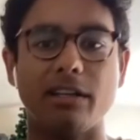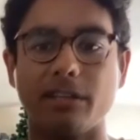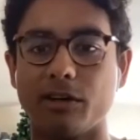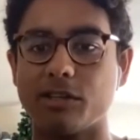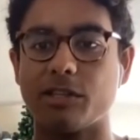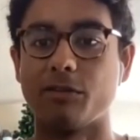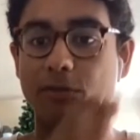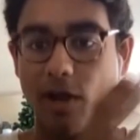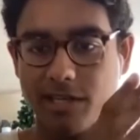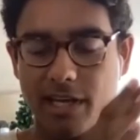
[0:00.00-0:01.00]
There is the
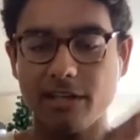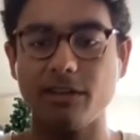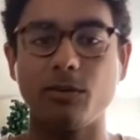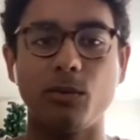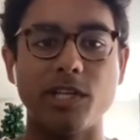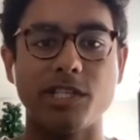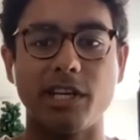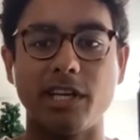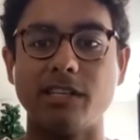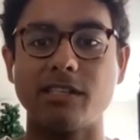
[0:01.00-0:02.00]
front end, which
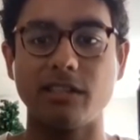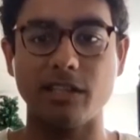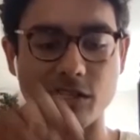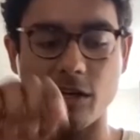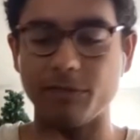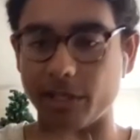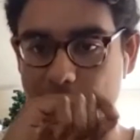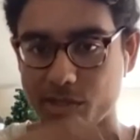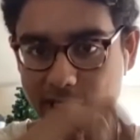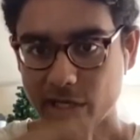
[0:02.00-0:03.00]
is the stuff that
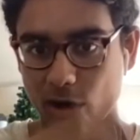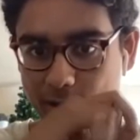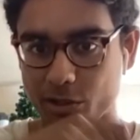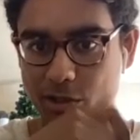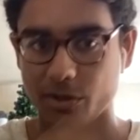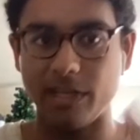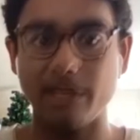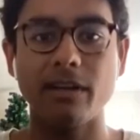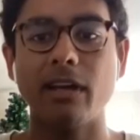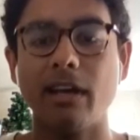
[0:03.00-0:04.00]
you see on your screen.